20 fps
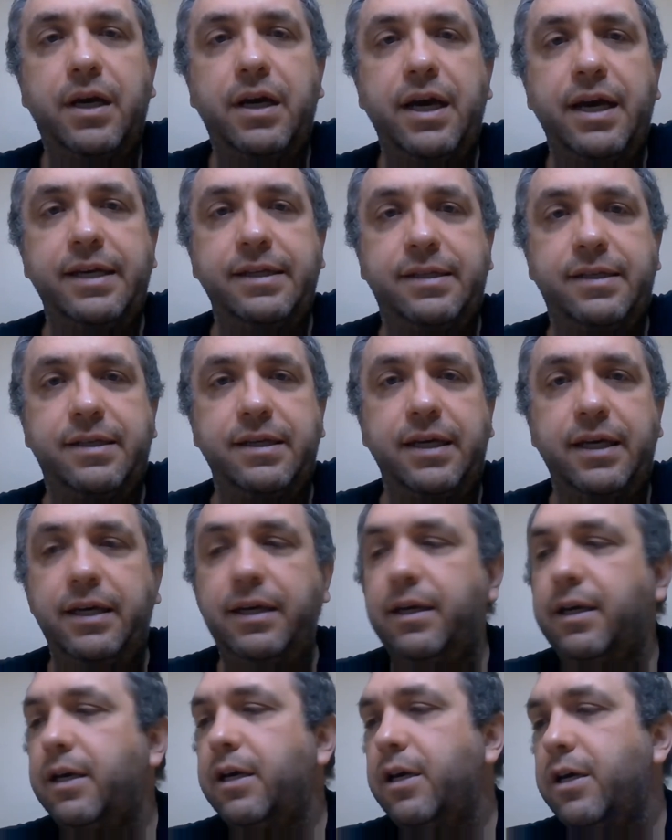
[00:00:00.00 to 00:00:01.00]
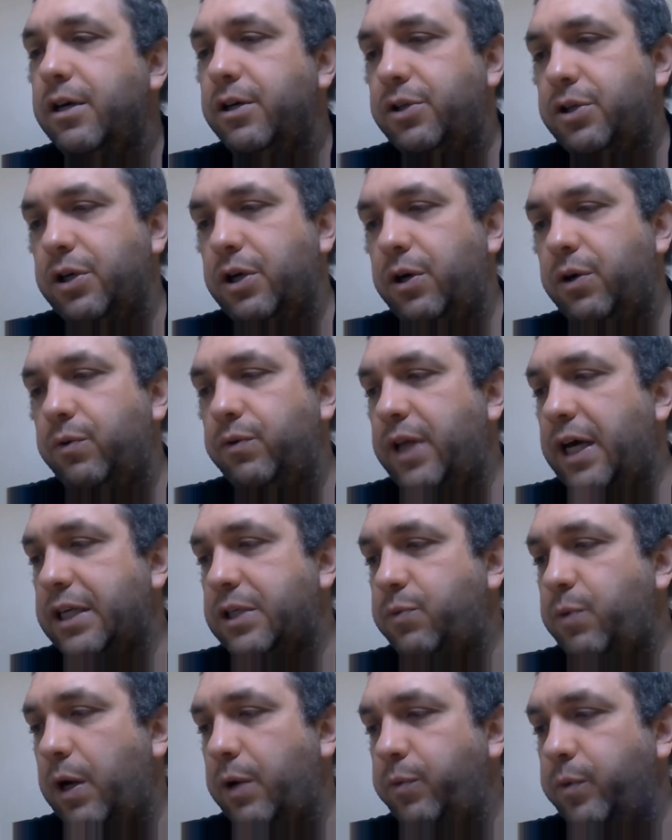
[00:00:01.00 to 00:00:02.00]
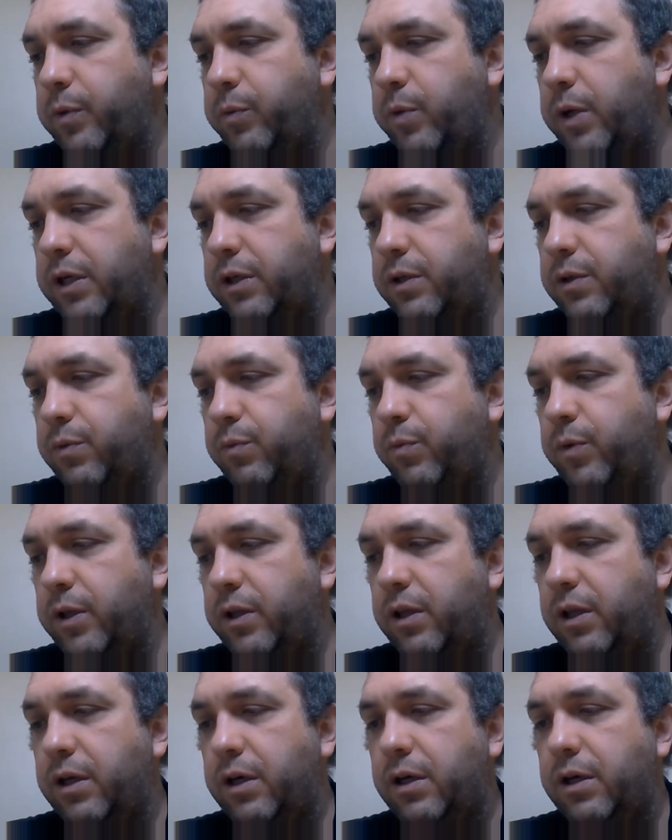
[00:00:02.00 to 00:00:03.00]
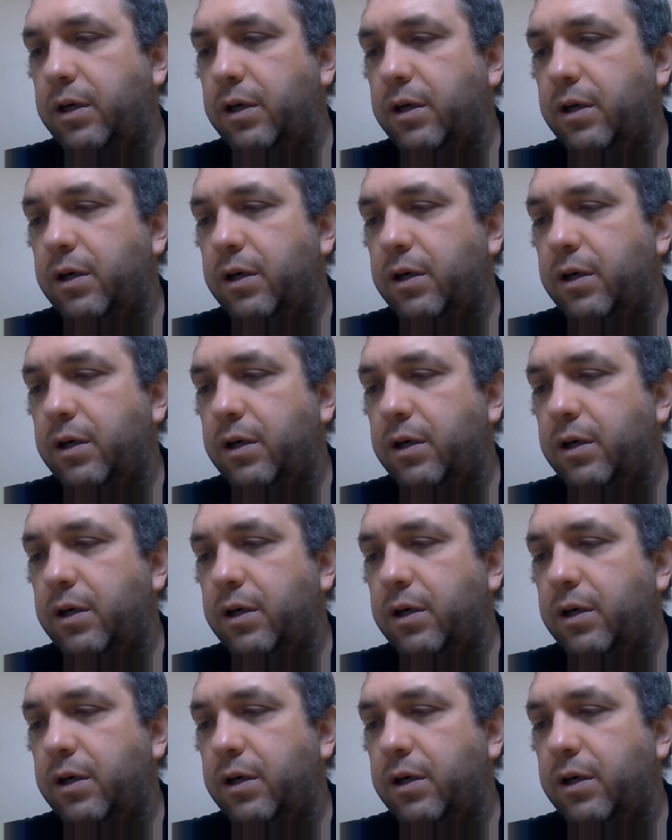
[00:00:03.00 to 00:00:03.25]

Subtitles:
AC, so that's why we went with the